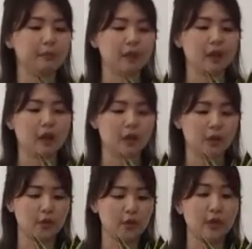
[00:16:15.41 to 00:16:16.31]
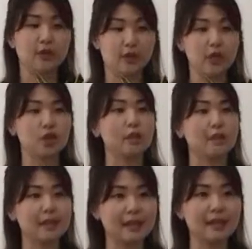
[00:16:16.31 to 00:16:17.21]
uh, research or
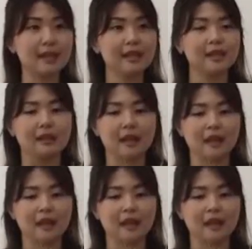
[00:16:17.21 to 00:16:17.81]
study uh,